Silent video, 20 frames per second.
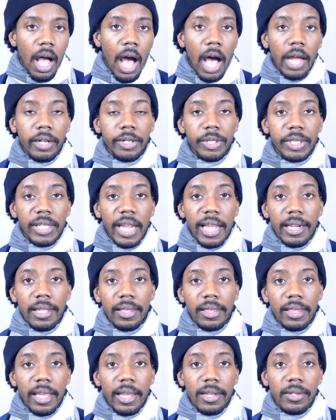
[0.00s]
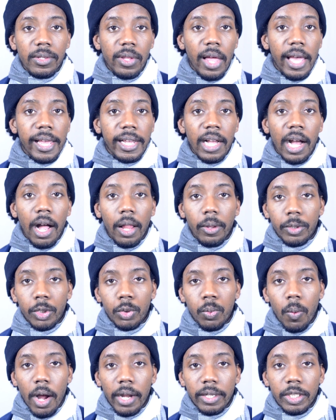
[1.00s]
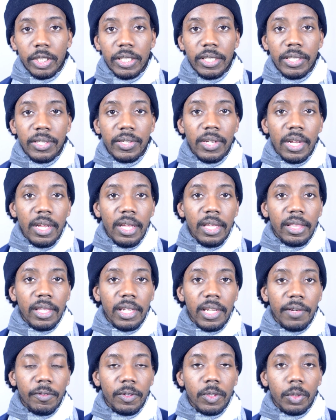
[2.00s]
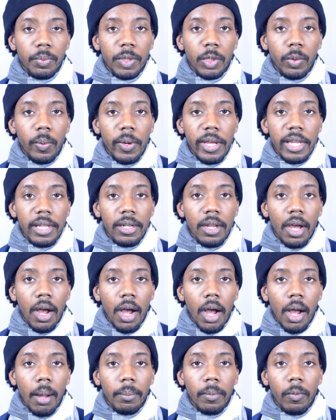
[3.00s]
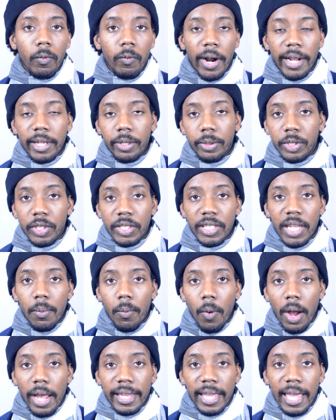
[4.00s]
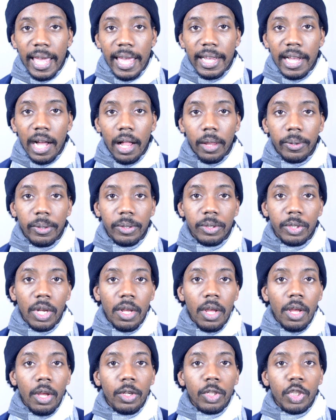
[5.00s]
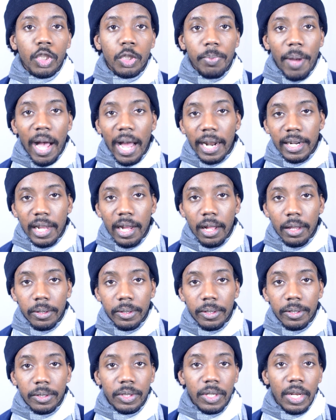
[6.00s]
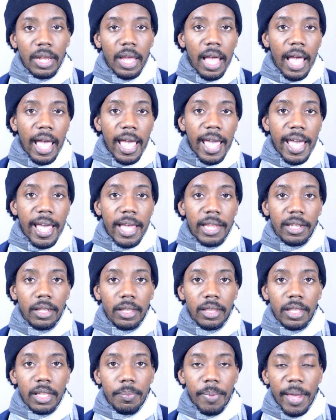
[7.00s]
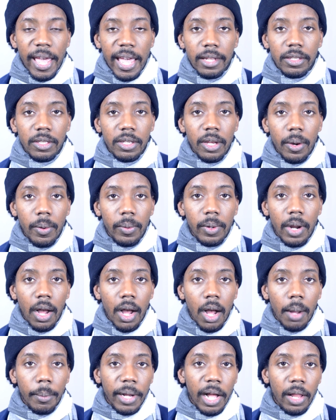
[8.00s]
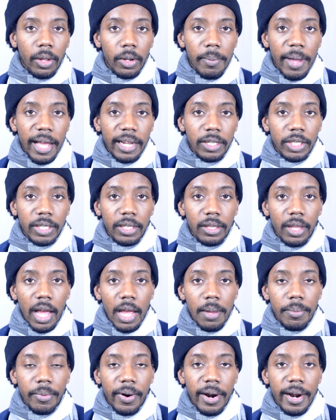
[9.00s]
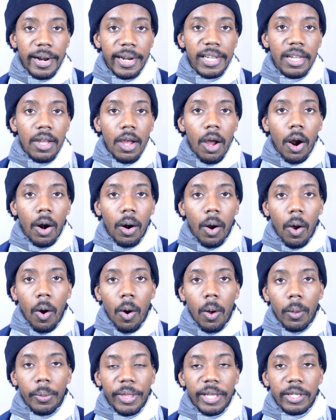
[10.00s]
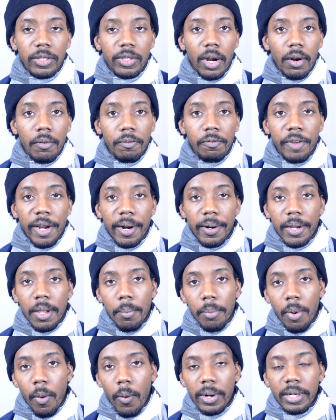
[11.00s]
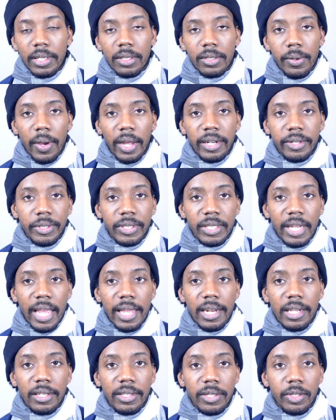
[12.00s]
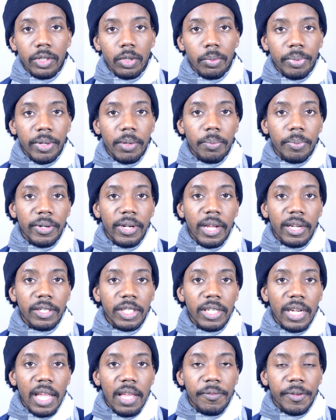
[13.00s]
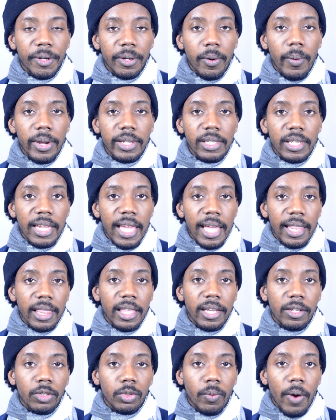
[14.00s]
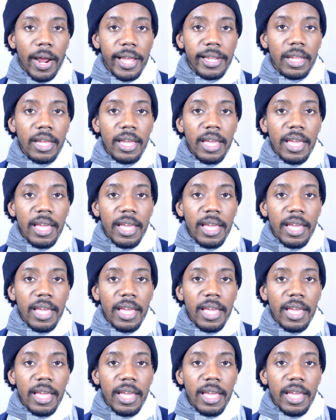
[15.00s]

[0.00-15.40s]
Understanding things like color swatches, the difference between um, regular CMYK colors, spot colors, and the Pantone um, color matching library are all things that are very important to understand in digital print production if you're going to get things right